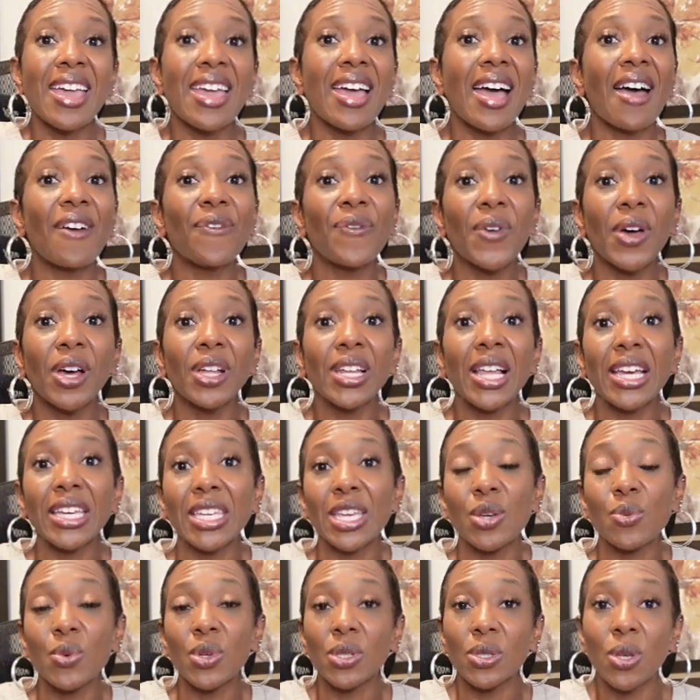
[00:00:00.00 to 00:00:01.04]
I felt like
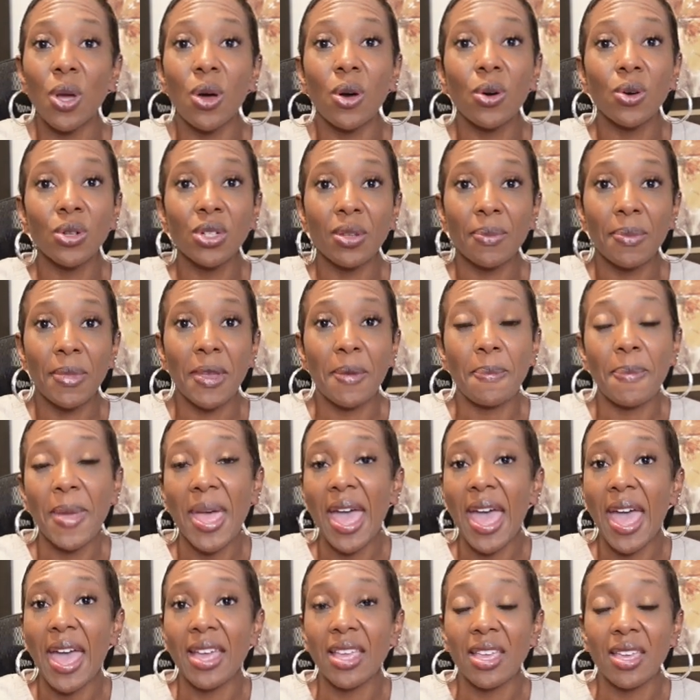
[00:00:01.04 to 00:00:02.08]
it was holding me
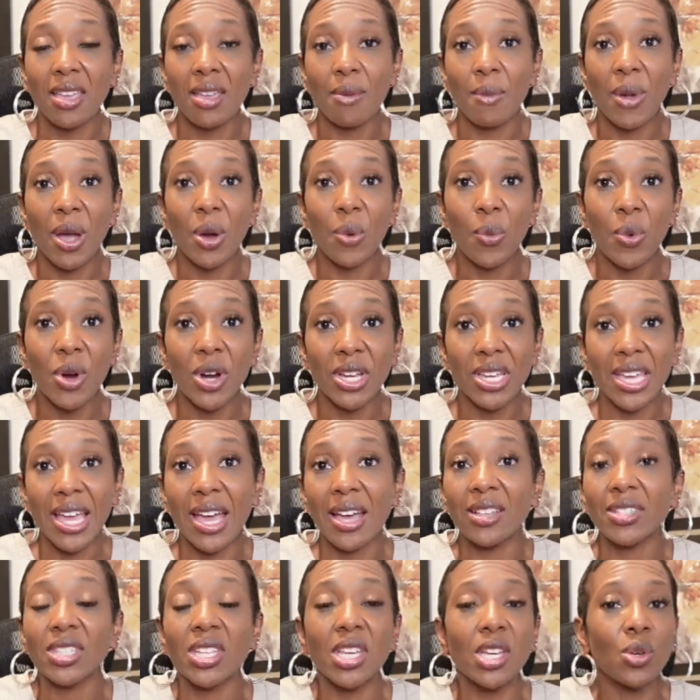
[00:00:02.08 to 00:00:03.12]
back in my
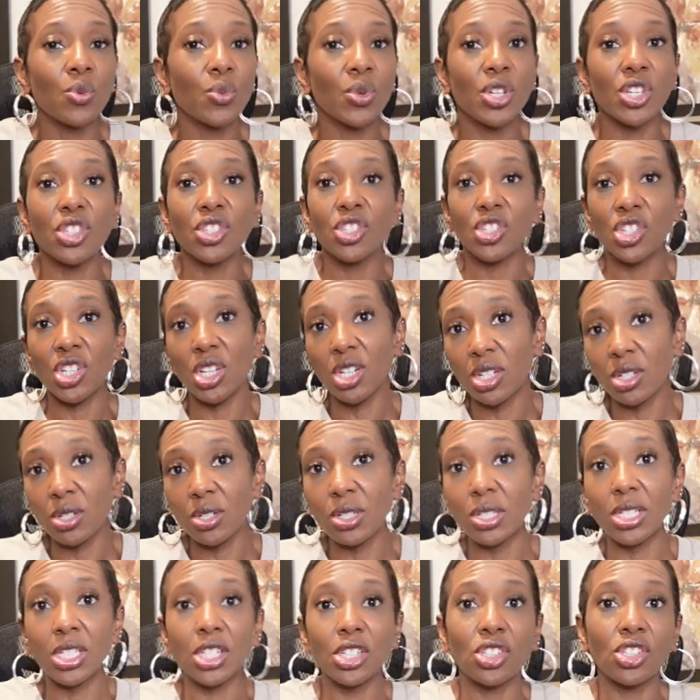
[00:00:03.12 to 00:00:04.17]
workouts. It would
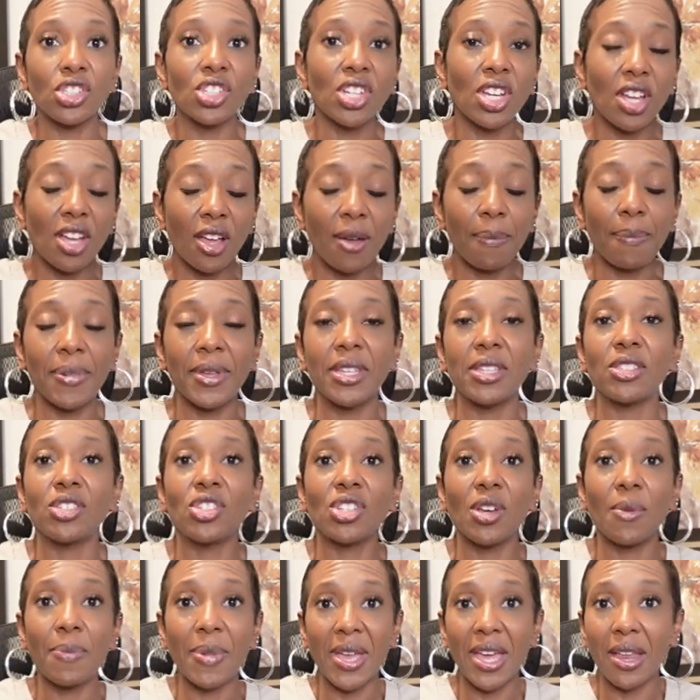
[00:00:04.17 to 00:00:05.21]
jiggle and jump
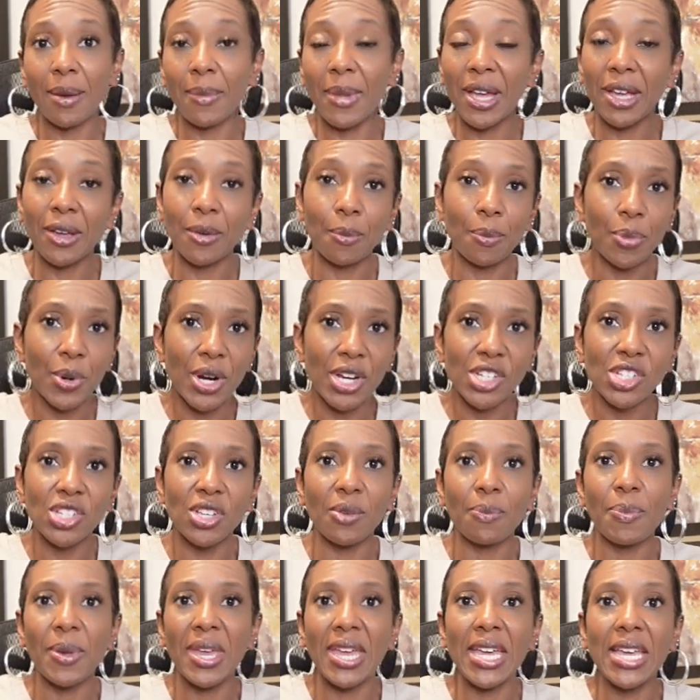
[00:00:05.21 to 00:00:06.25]
out of my
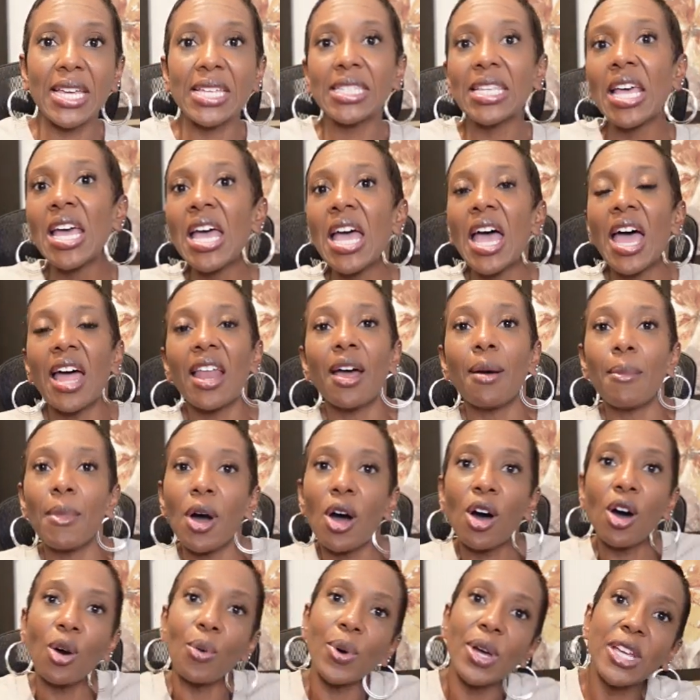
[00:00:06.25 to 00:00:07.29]
compression pants, and I'm
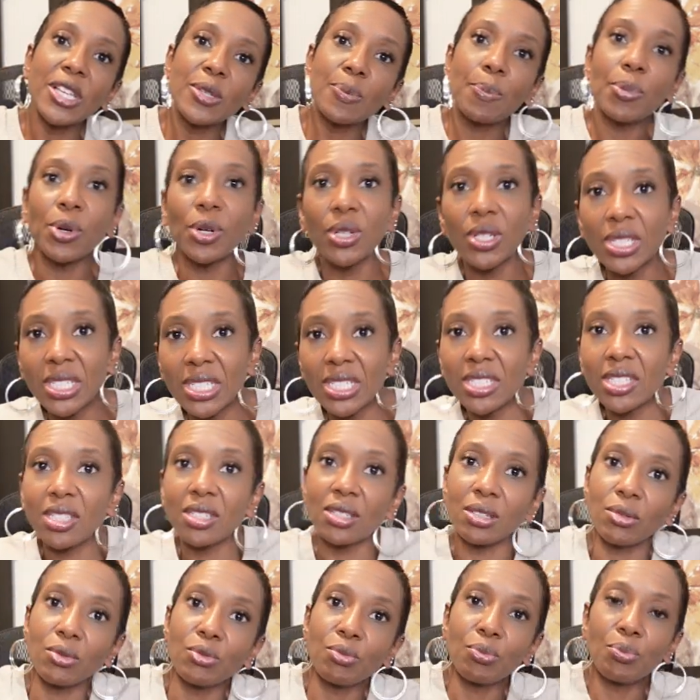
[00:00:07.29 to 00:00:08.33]
always pulling
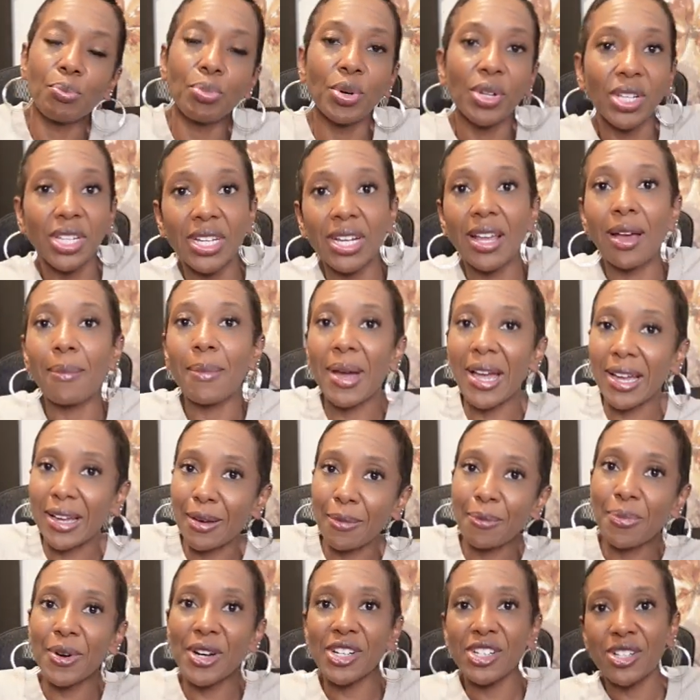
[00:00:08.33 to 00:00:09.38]
up my
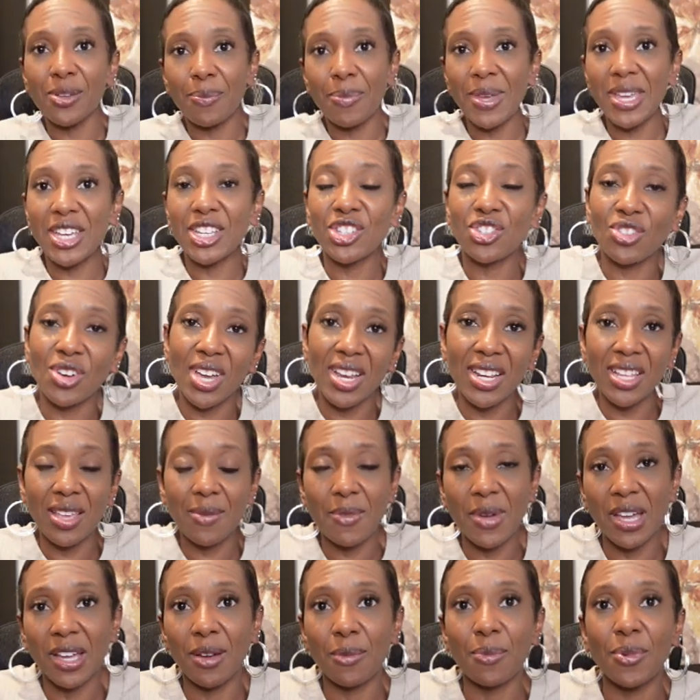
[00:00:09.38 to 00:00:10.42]
compression pants, trying to
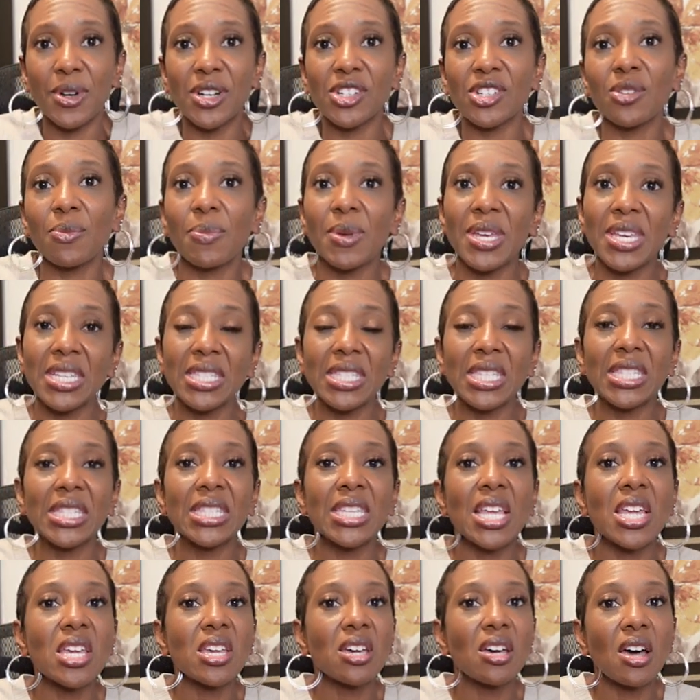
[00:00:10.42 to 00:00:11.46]
get my compression pants to
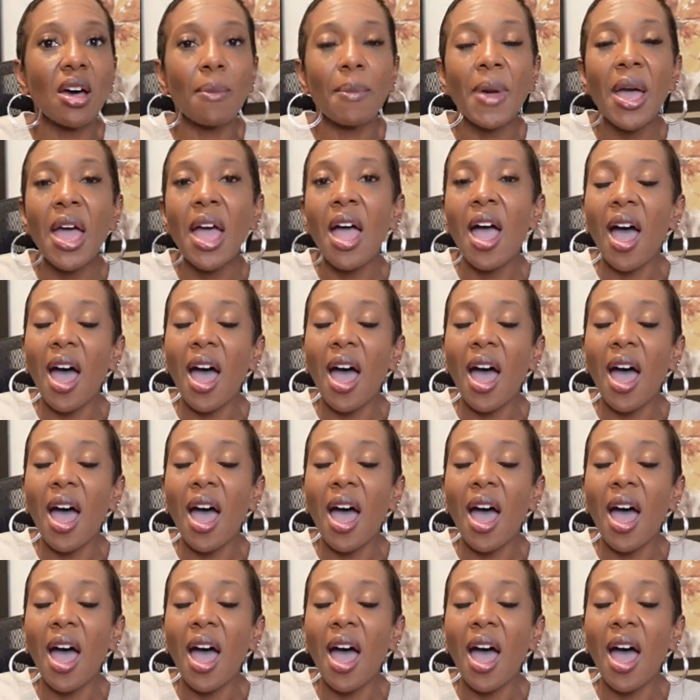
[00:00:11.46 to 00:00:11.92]
stay up.